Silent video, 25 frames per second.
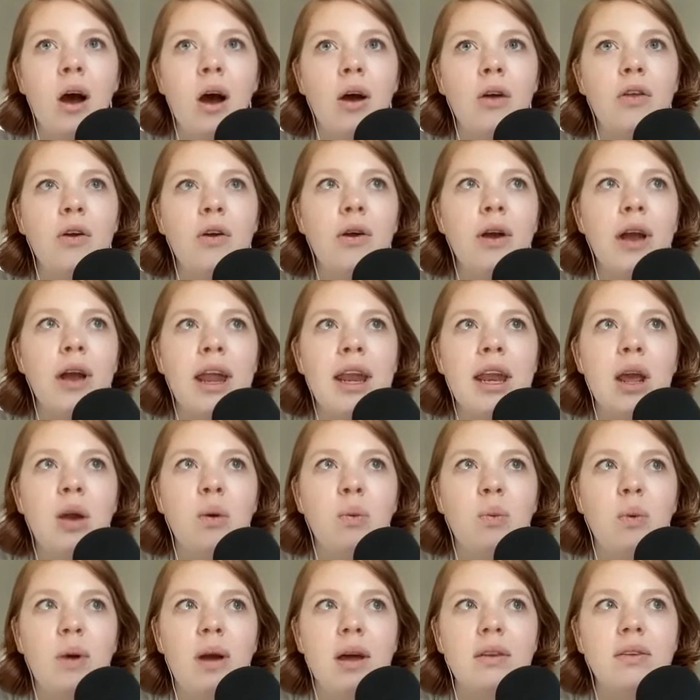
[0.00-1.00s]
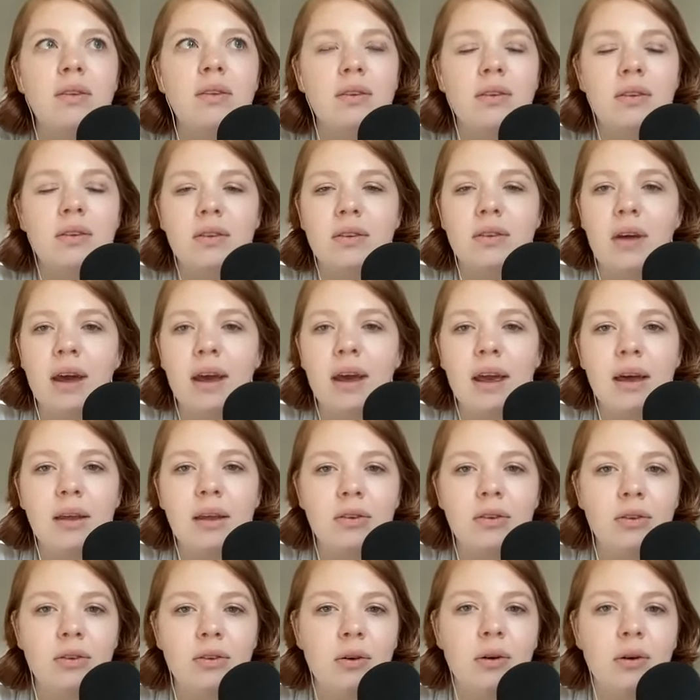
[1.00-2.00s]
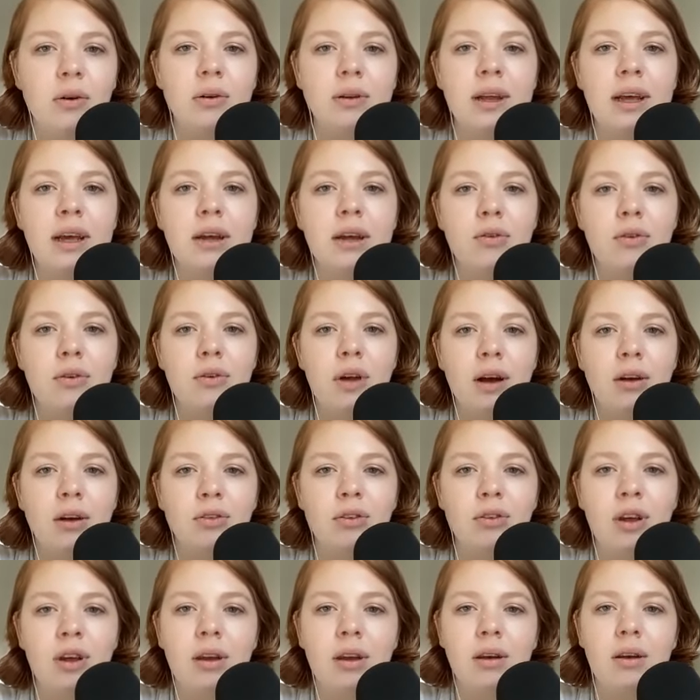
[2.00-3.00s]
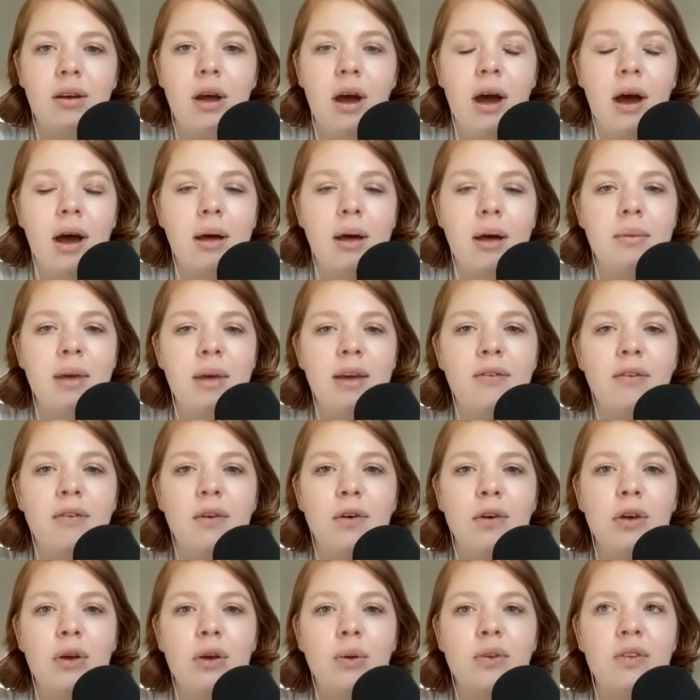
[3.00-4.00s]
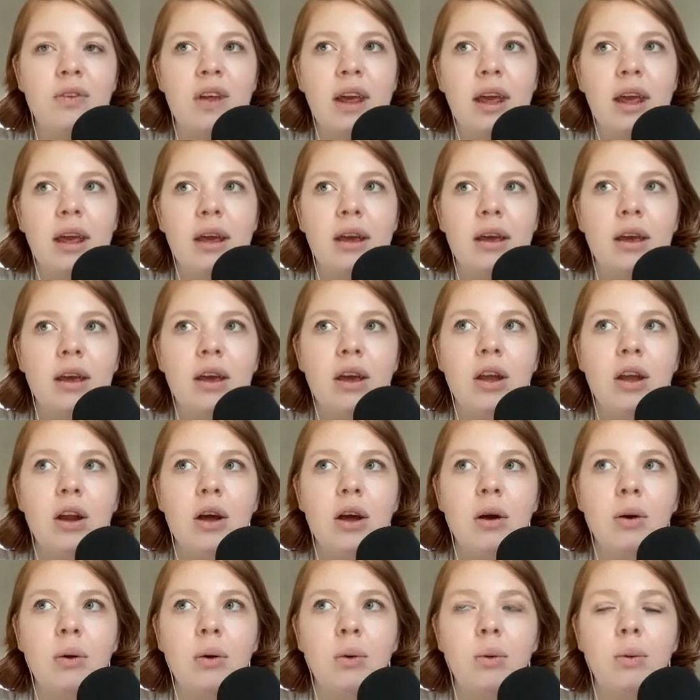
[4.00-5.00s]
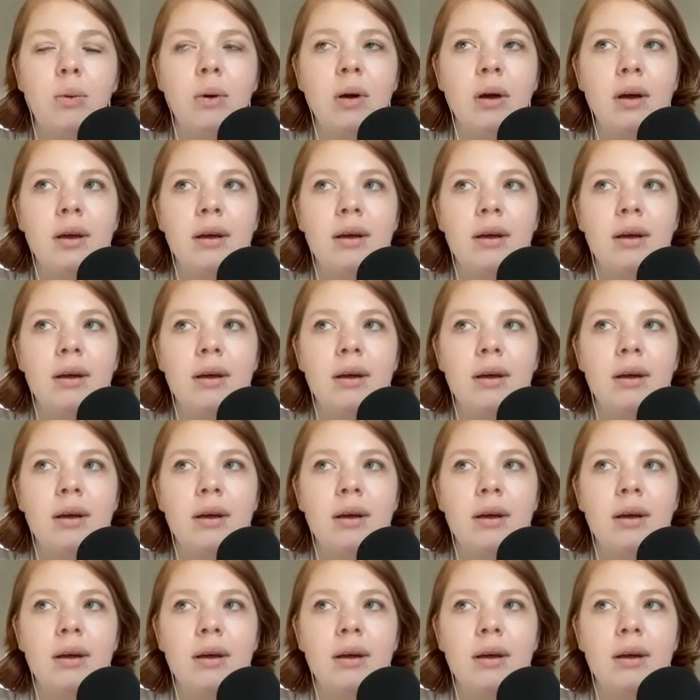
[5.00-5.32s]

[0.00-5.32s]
Are there any risks, I guess, to early introduction um, if you're using, you know,